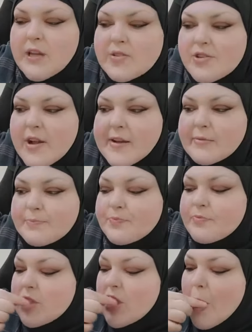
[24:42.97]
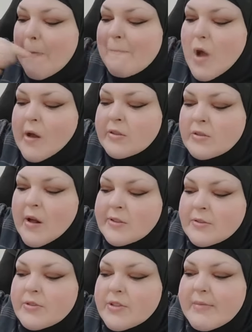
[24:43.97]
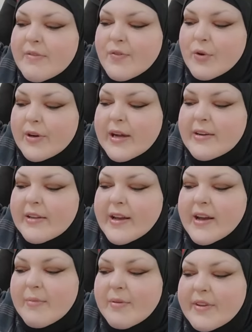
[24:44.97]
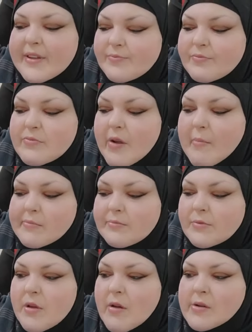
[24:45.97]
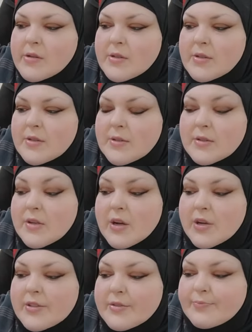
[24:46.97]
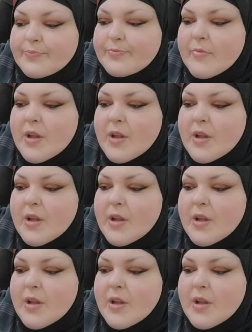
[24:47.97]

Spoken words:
yesterday. Mm. The day before, I had like a cup of it. Mm. Not good.